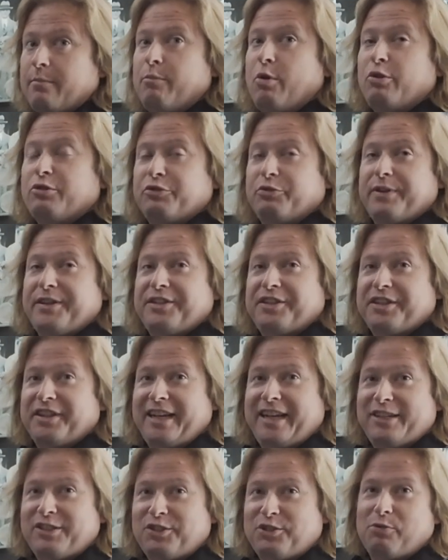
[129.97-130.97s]
Most
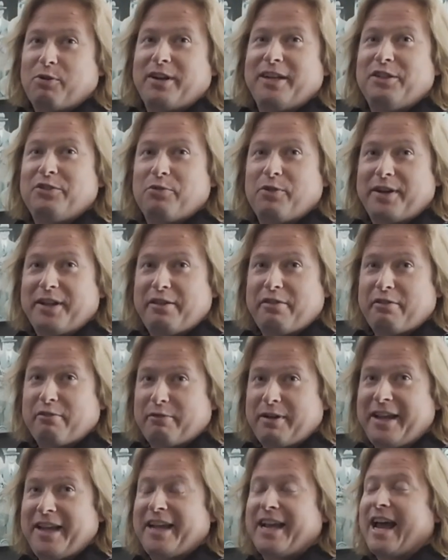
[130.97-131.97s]
recently is
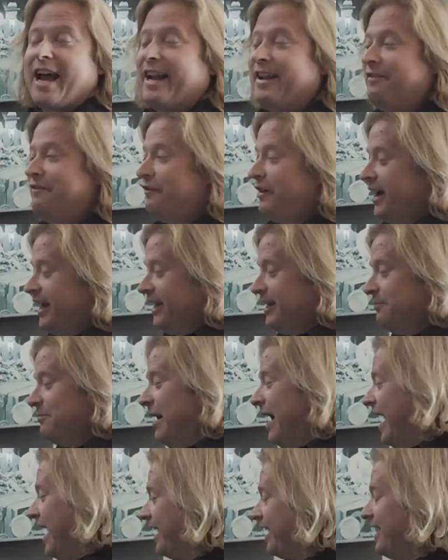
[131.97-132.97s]
2023. It got invited
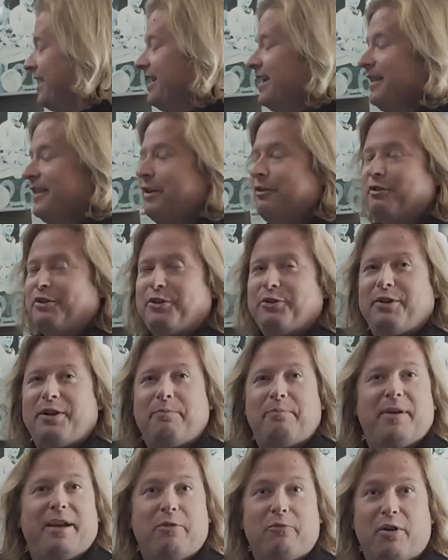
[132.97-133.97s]
back. They were doing a
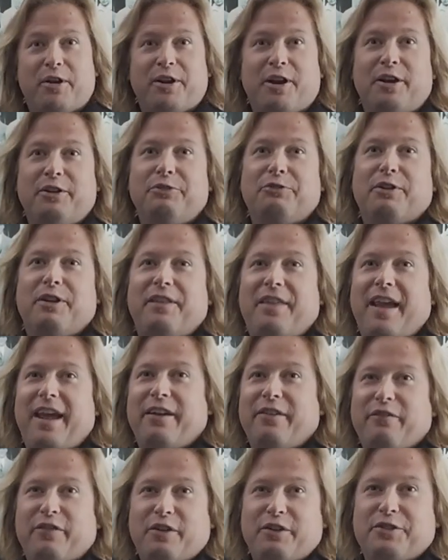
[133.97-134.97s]
big 100th
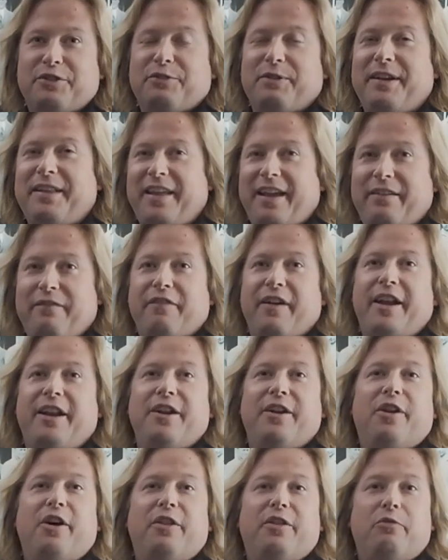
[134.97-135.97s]
anniversary. They
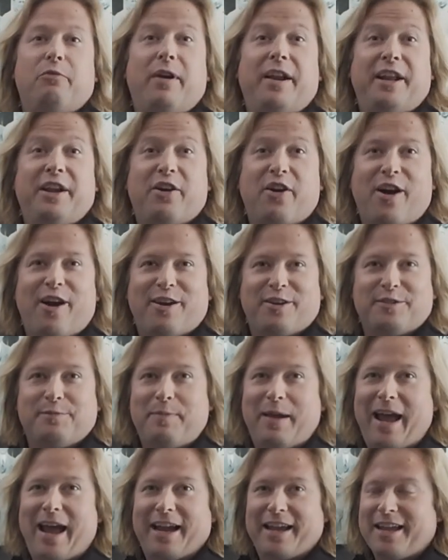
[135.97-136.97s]
invited all the winning cars
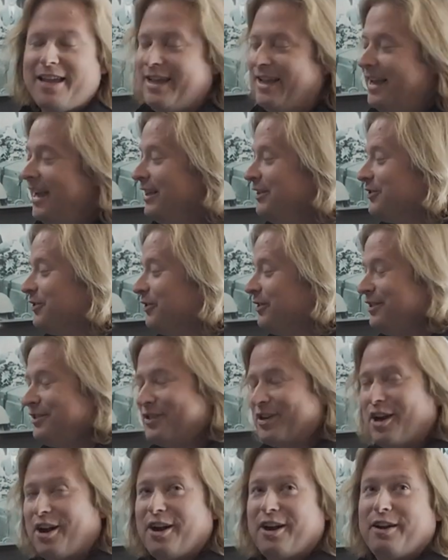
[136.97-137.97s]
back. And so this
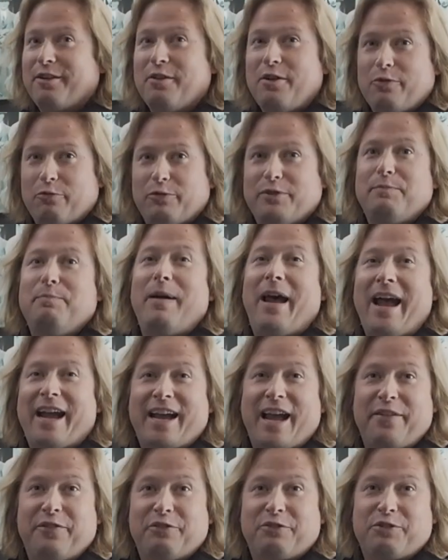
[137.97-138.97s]
car was back
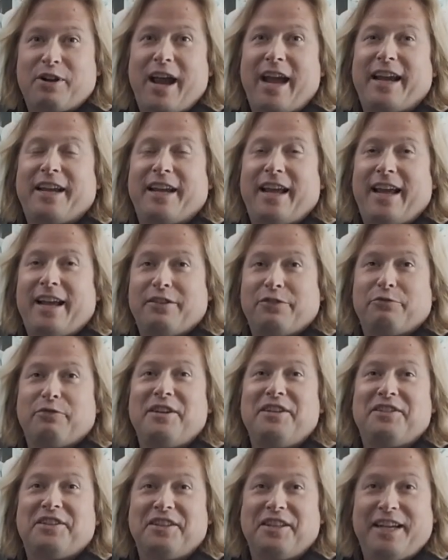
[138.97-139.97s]
on the track as
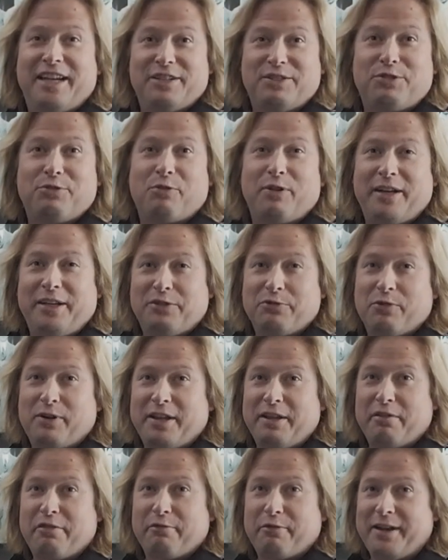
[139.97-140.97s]
recently as
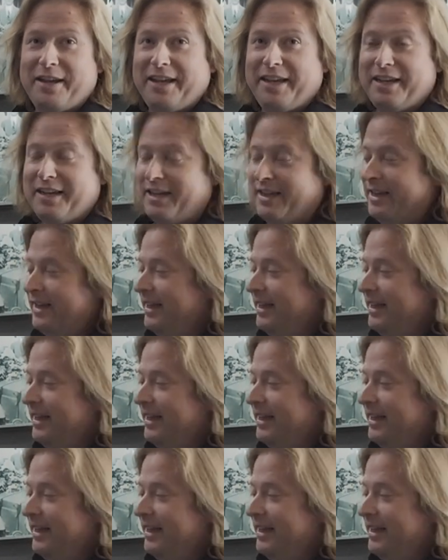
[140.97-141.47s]
2023.